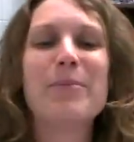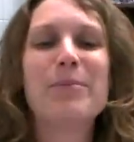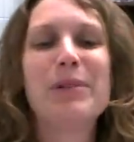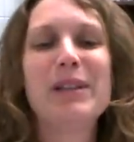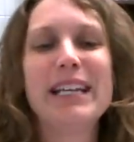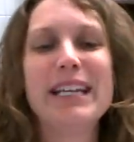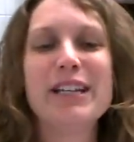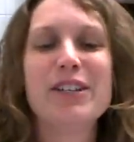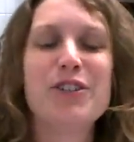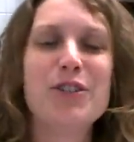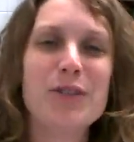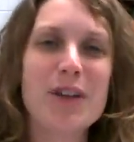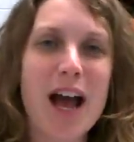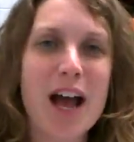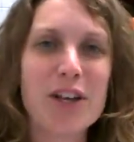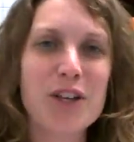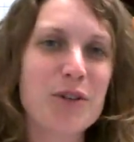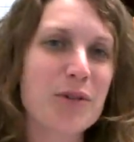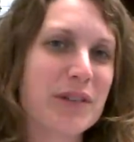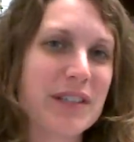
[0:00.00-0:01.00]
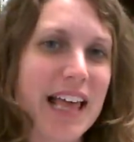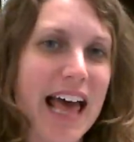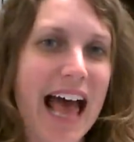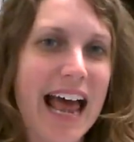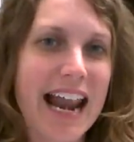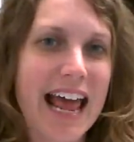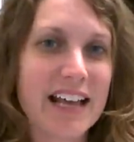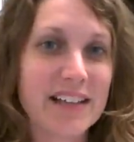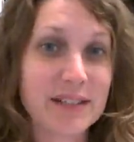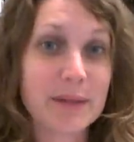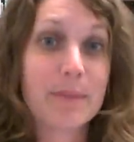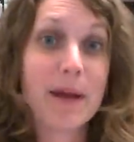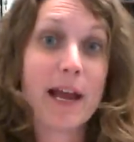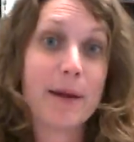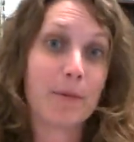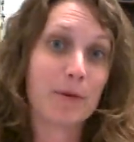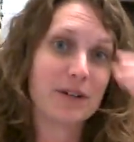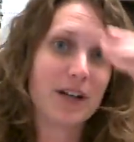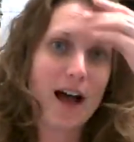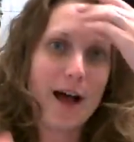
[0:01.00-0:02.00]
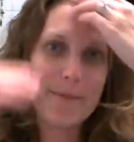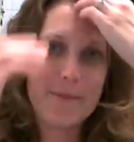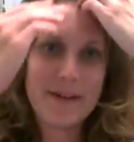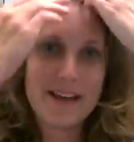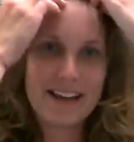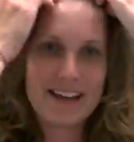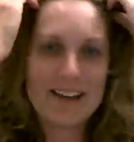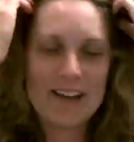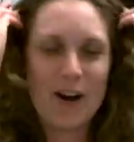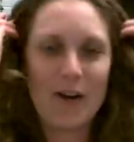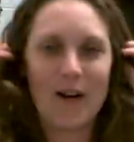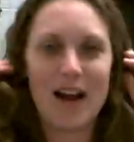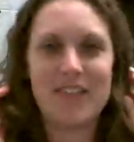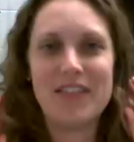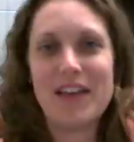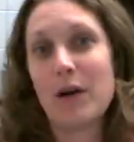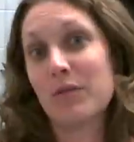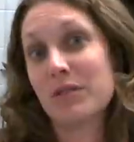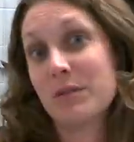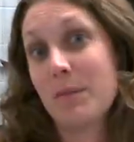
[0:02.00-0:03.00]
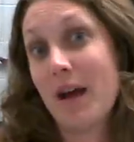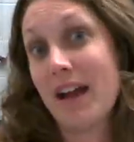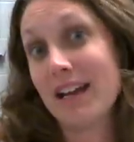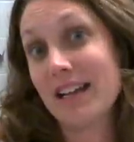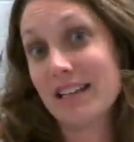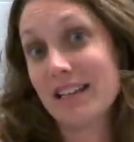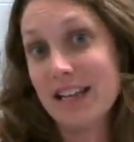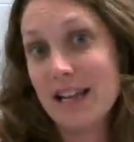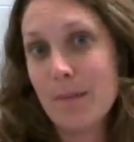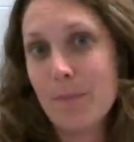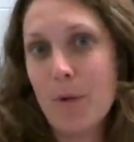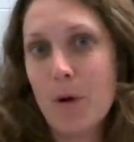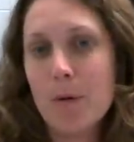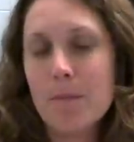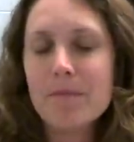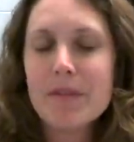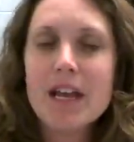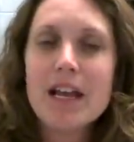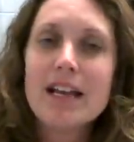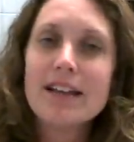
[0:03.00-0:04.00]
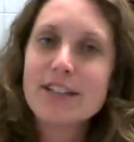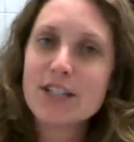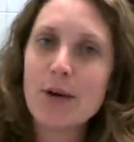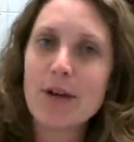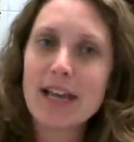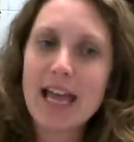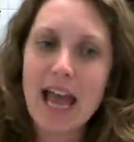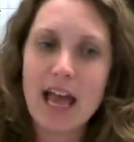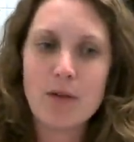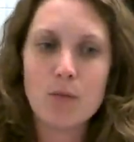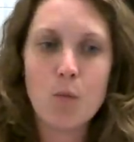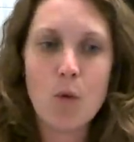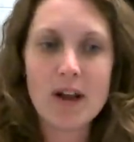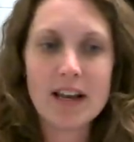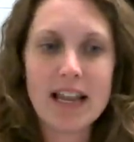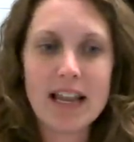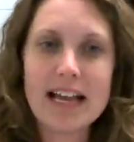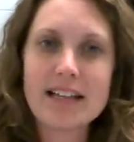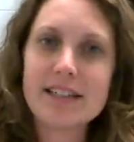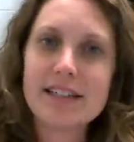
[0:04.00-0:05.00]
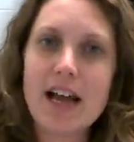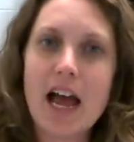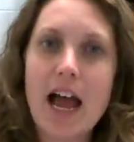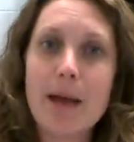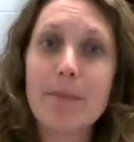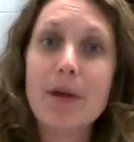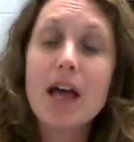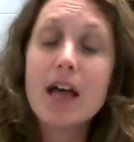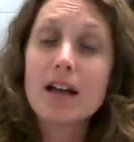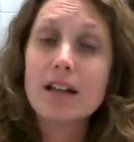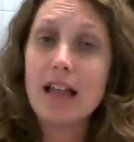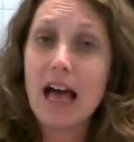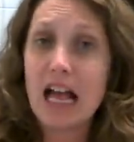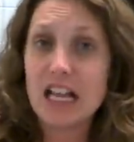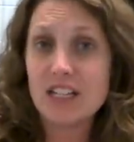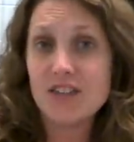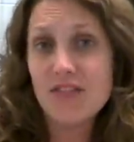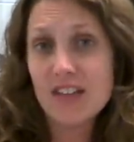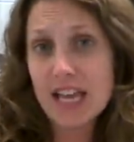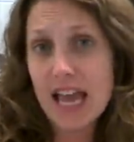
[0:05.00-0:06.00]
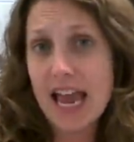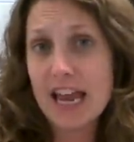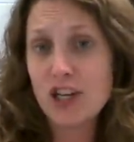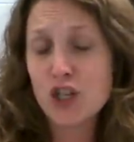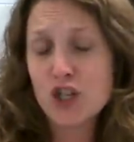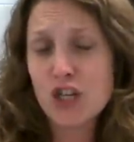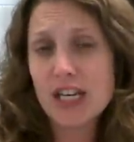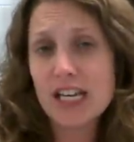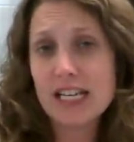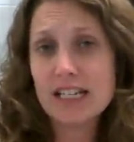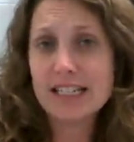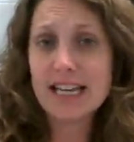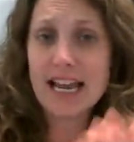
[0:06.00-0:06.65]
Please do not use that as a paper topic. All right, that was my example. So again, one last time, classification is